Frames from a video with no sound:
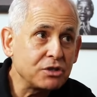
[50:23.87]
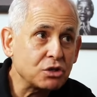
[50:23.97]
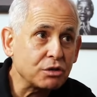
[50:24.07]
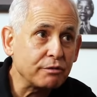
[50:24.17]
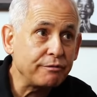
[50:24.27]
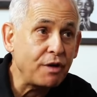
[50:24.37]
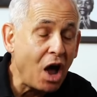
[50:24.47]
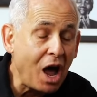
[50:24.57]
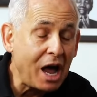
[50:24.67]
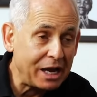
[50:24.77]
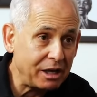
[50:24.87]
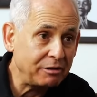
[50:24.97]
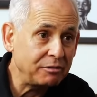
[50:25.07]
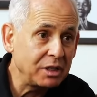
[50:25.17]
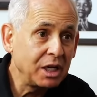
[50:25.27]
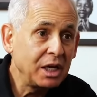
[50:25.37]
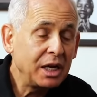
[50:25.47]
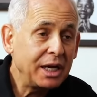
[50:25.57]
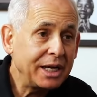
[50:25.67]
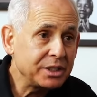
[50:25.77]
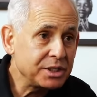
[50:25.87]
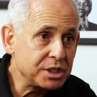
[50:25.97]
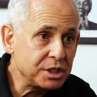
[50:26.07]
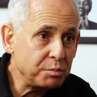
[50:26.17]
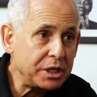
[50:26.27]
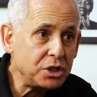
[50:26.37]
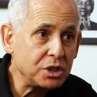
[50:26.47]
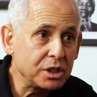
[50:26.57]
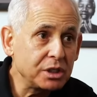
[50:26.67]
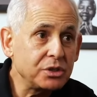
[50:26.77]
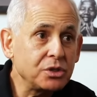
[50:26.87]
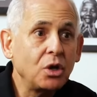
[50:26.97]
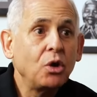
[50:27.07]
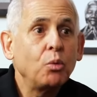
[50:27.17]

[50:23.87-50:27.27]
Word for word: survived as a species.